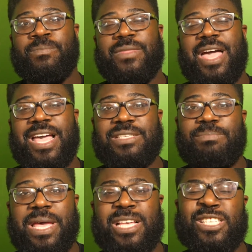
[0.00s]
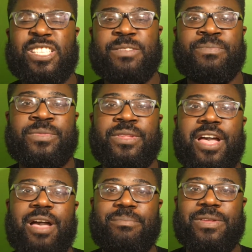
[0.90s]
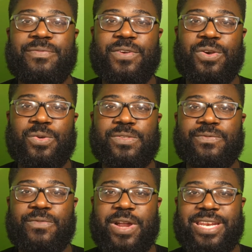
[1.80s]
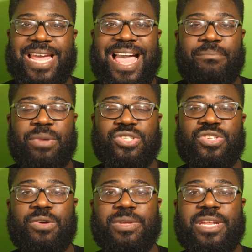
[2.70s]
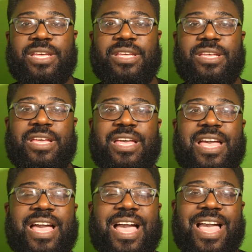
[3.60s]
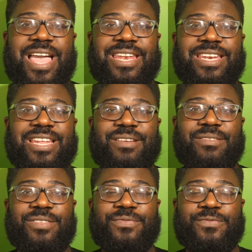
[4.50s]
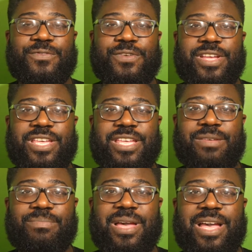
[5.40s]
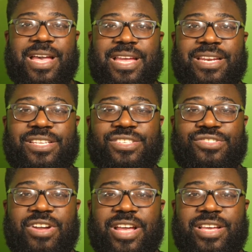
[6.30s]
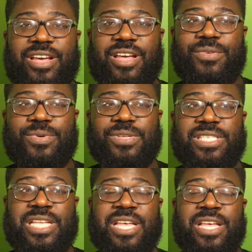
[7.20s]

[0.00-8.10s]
at his best. Midfield was Fred and McTominay, and the 3 behind the striker was